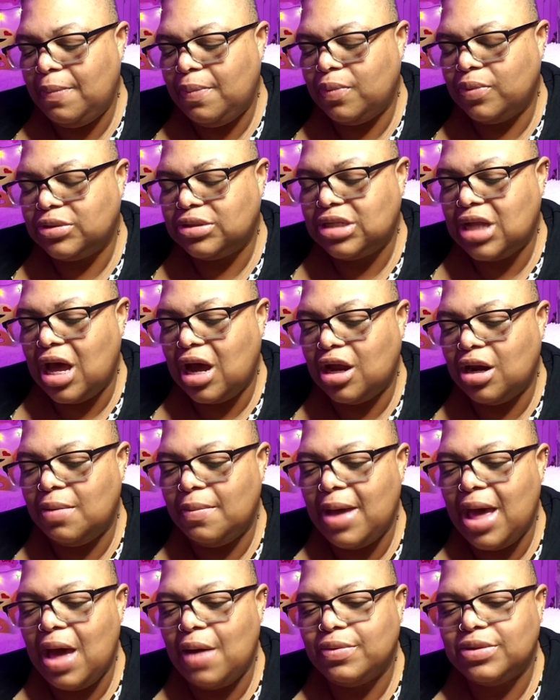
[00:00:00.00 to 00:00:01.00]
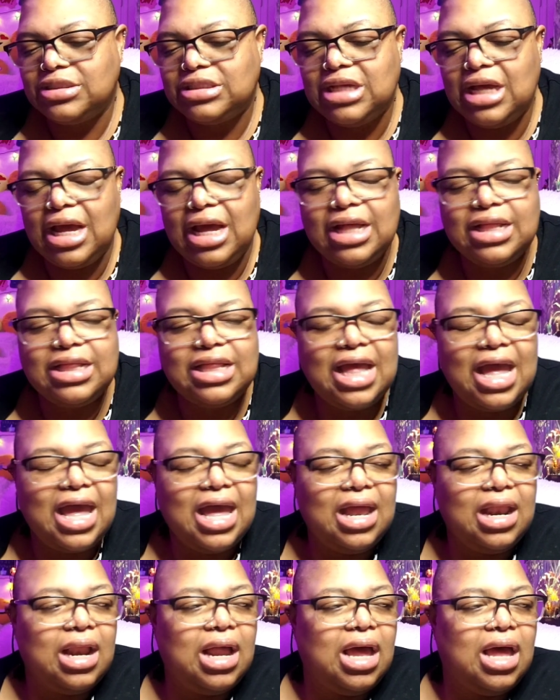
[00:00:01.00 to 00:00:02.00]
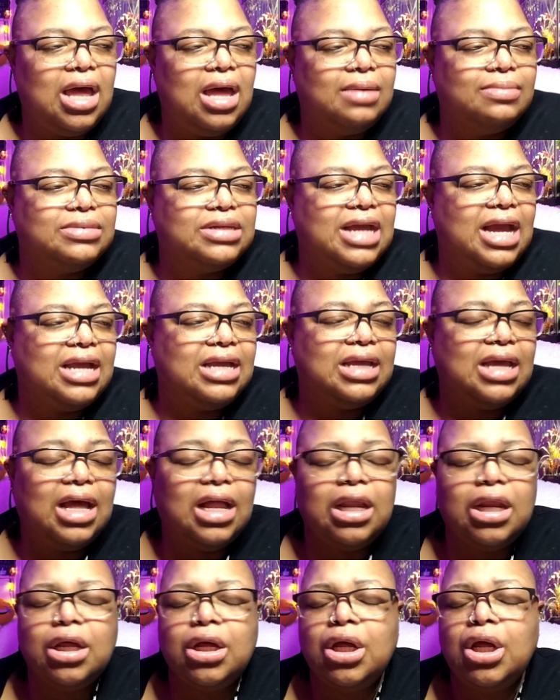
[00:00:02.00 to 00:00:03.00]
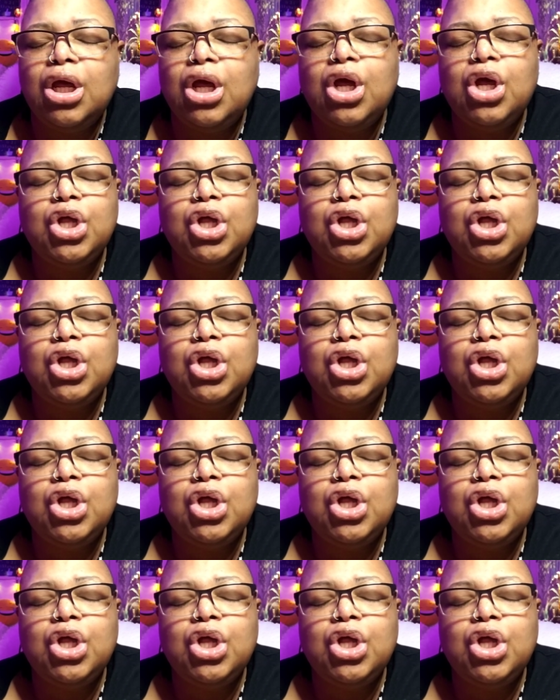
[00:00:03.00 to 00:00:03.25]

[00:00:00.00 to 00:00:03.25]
people was talking about was saying that Daniela